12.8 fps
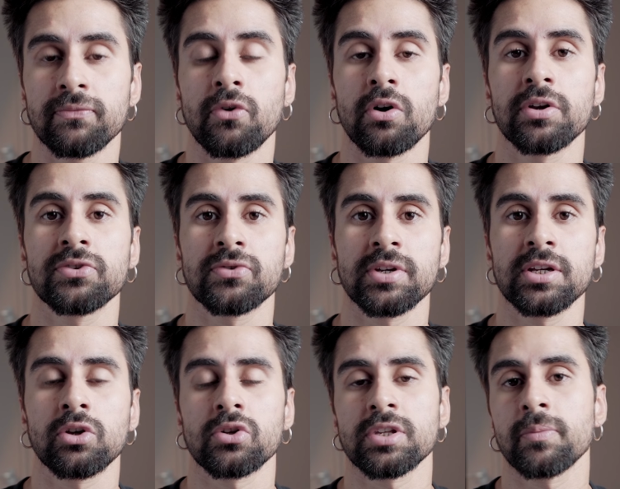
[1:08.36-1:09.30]
for a
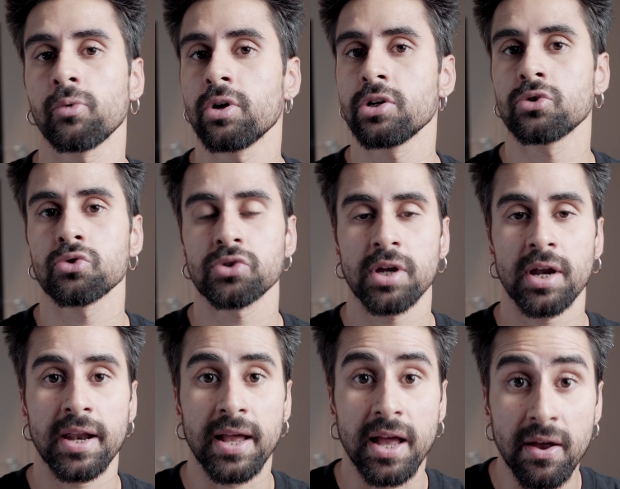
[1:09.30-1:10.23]
treat because I'm going to
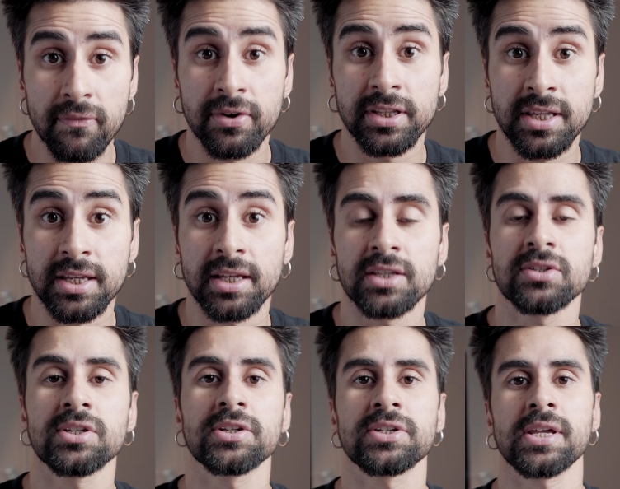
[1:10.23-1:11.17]
share everything
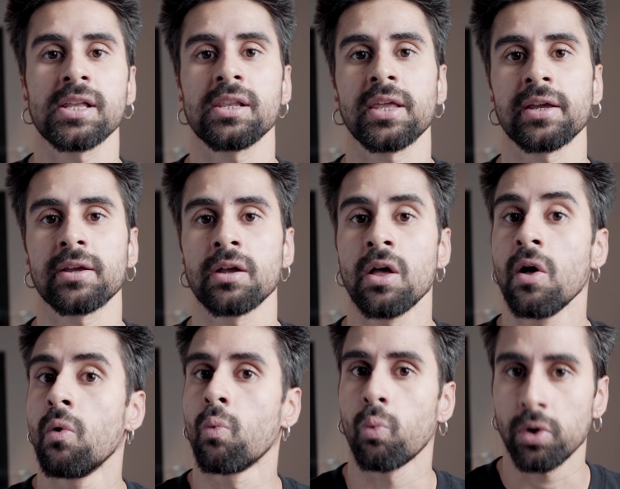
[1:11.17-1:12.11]
in detail, like
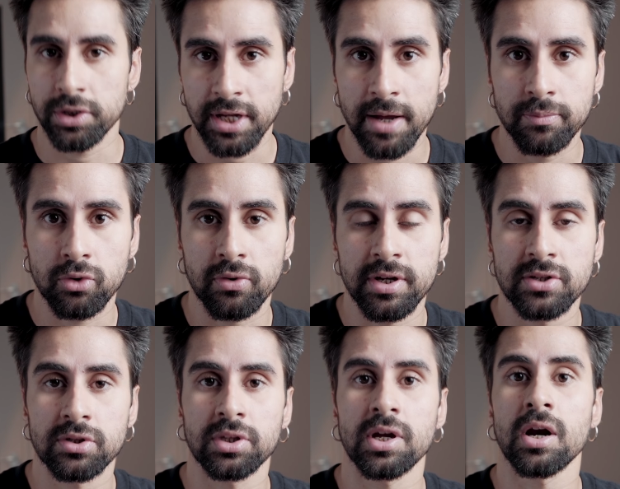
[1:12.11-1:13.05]
what time to
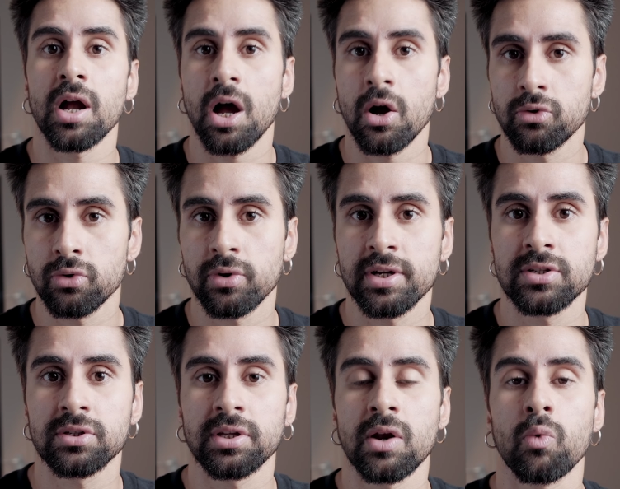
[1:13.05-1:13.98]
reach there, how to
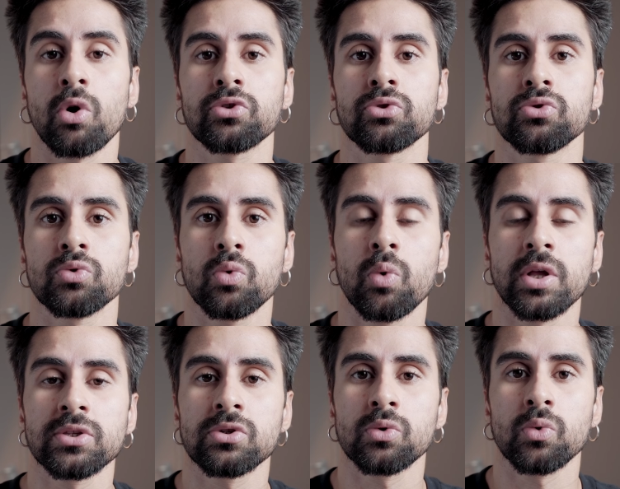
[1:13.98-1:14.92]
reach there, what to do
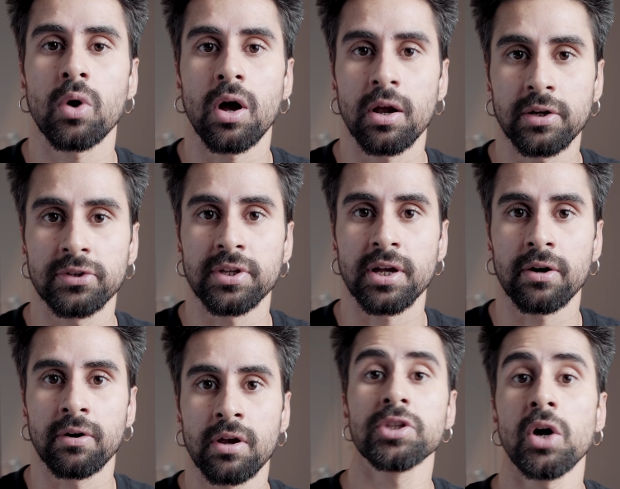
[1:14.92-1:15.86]
once you are
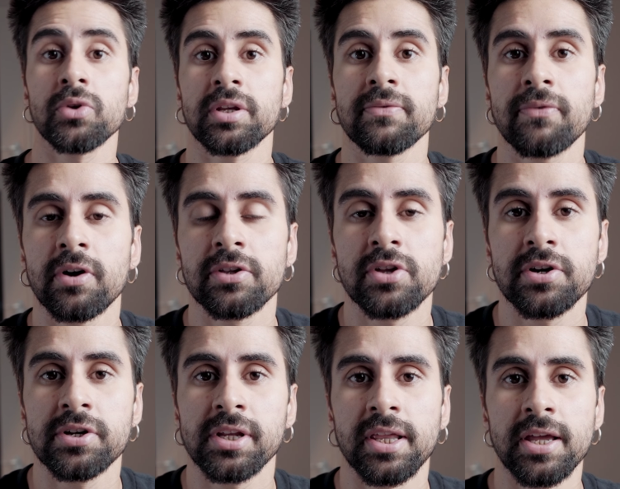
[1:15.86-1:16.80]
there. Without any
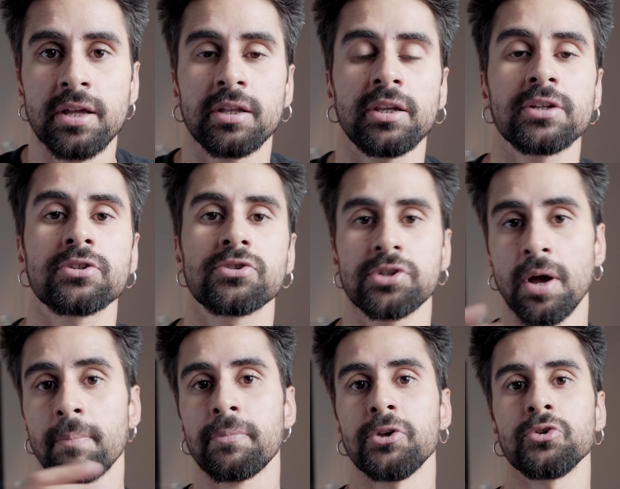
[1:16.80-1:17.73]
further delay, let's
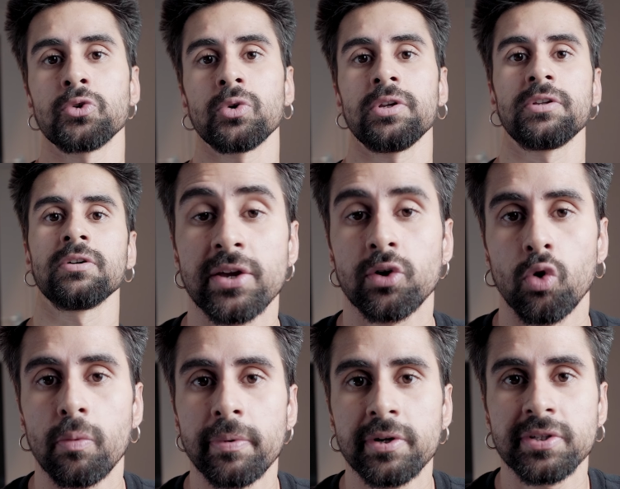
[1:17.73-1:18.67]
jump into it. Lake
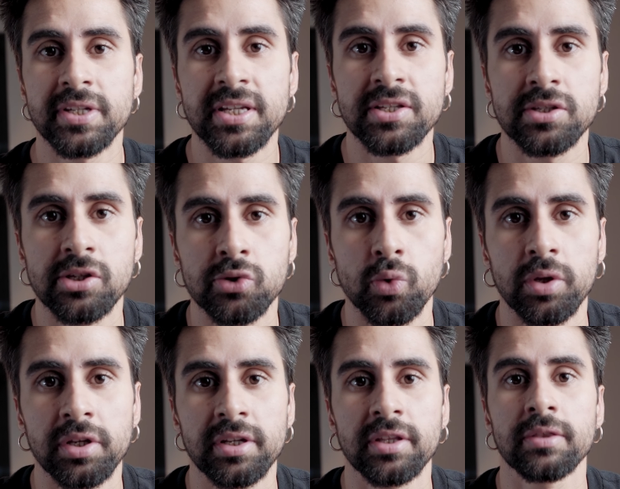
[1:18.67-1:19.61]
Obersee is
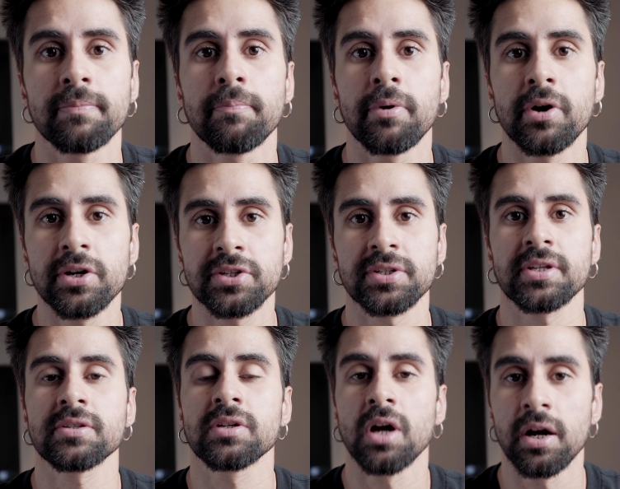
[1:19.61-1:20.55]
situated in
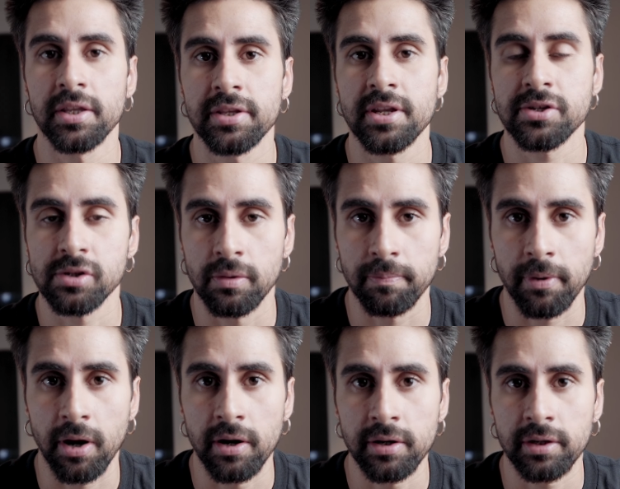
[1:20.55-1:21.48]
Berchtesgadener National
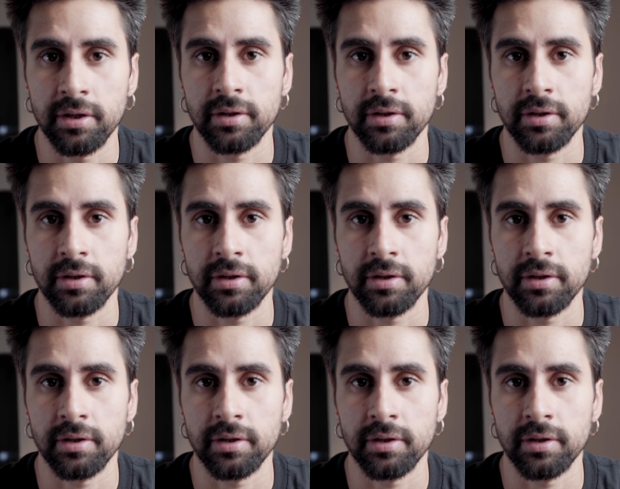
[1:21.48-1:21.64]
Park.